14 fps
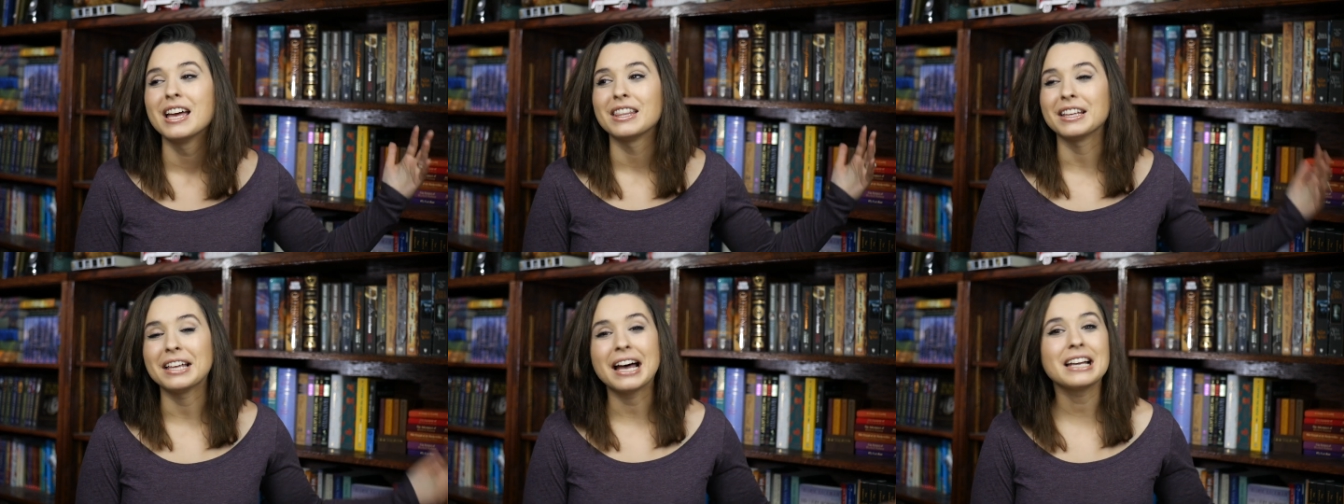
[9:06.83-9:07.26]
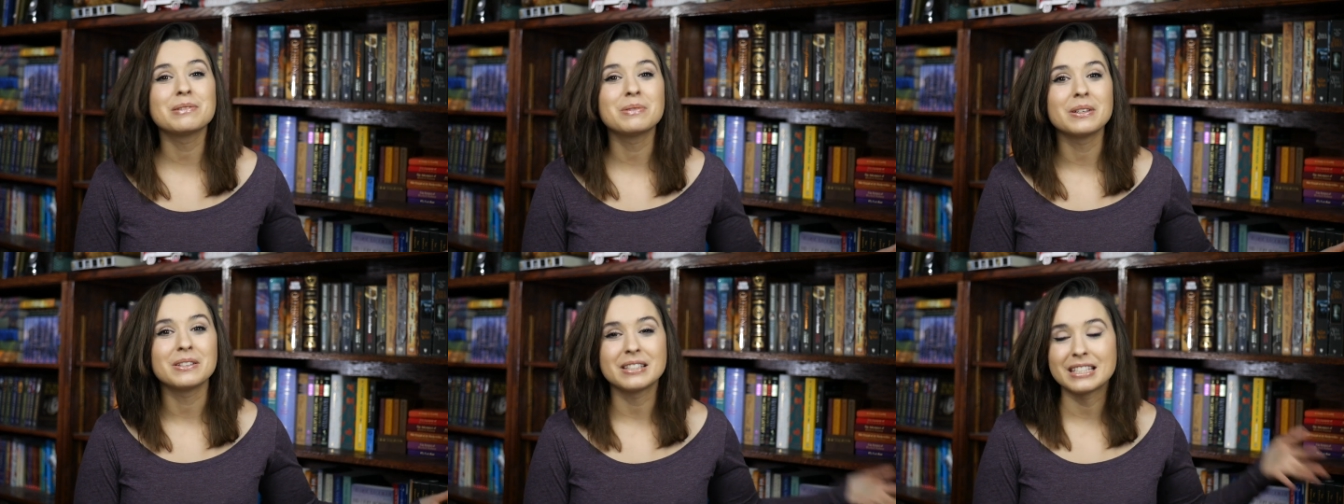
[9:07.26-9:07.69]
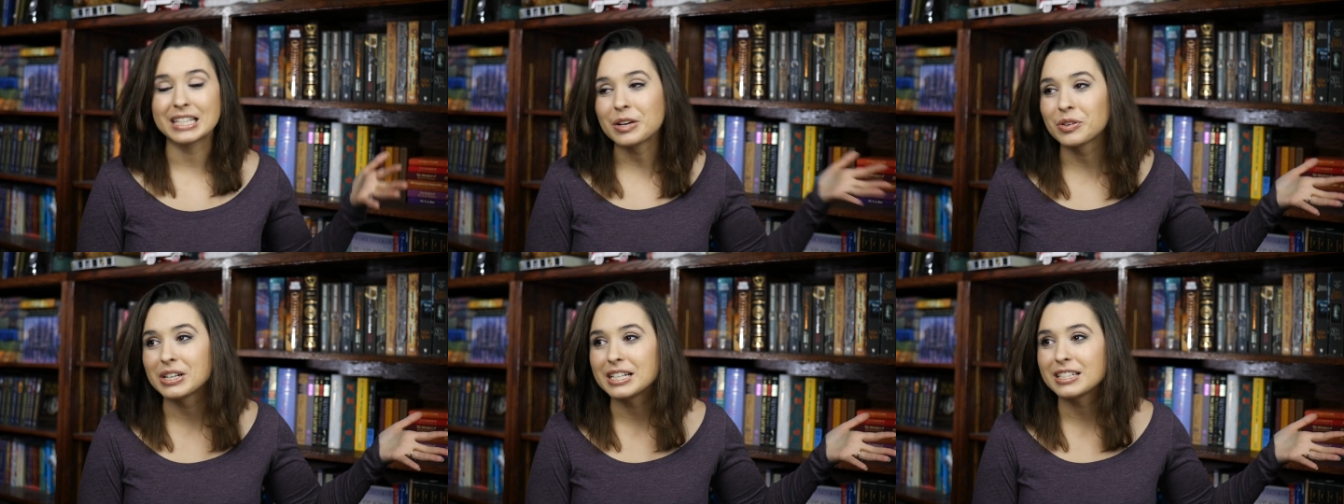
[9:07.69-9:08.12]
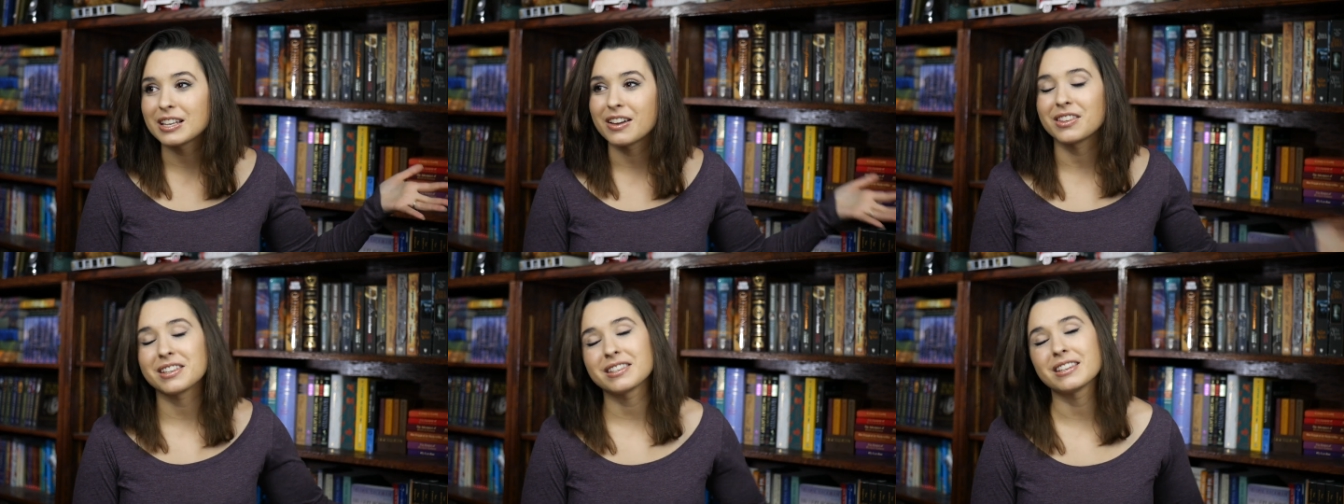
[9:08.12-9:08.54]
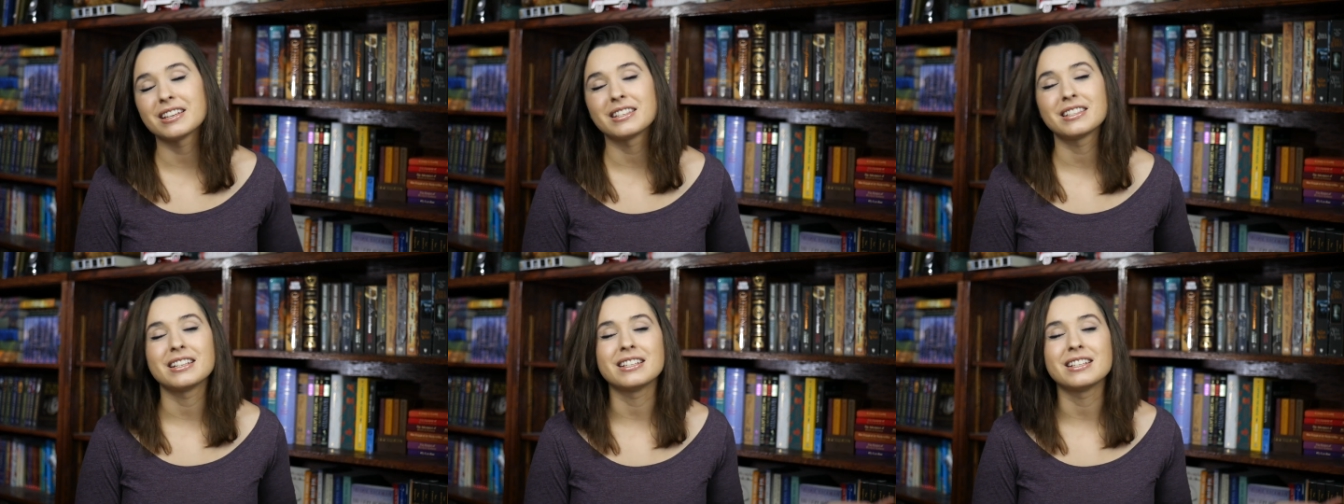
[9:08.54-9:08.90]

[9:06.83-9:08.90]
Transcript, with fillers: The last series on this list